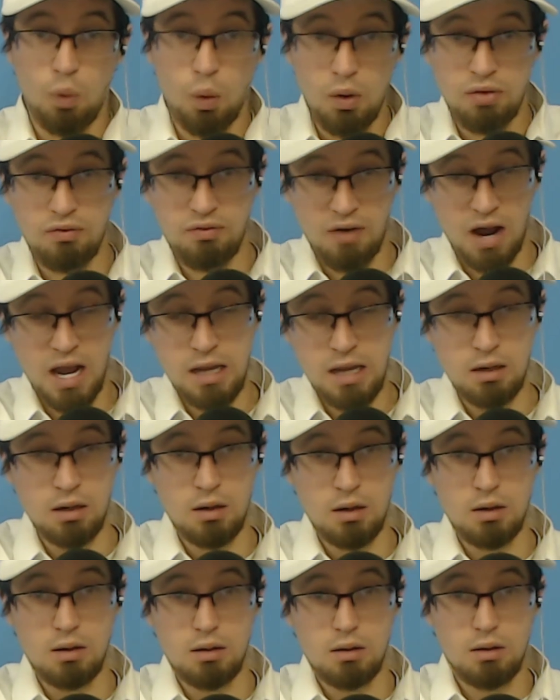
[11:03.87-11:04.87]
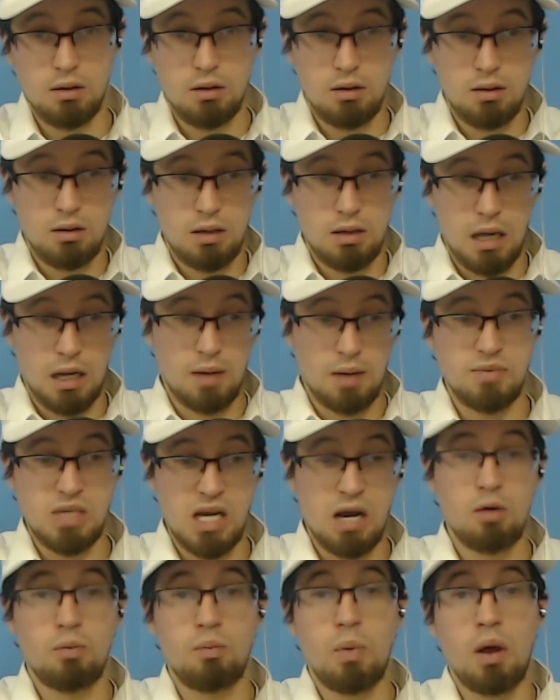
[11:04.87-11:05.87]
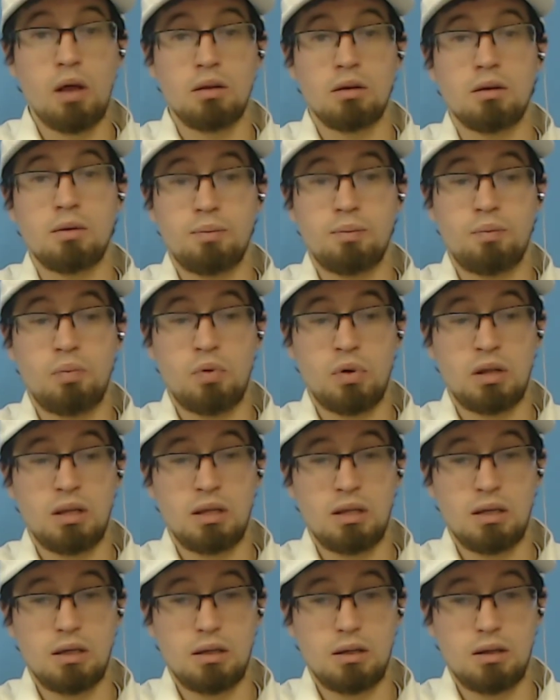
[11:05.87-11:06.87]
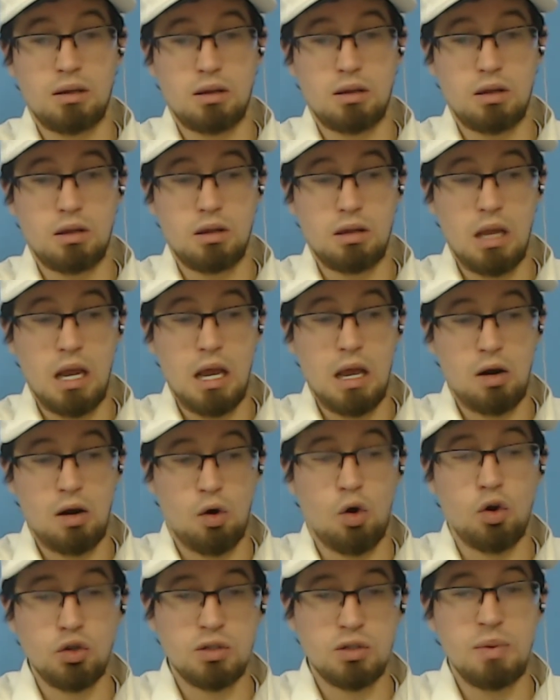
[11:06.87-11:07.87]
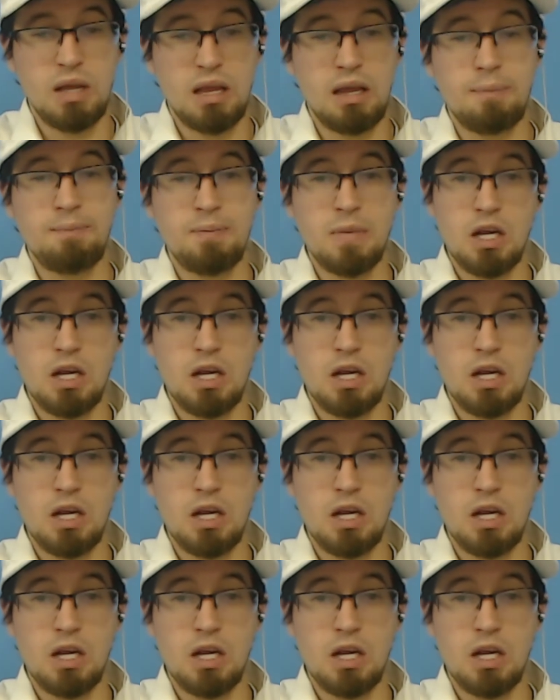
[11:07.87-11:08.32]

fight that comes out, but it'll ultimately.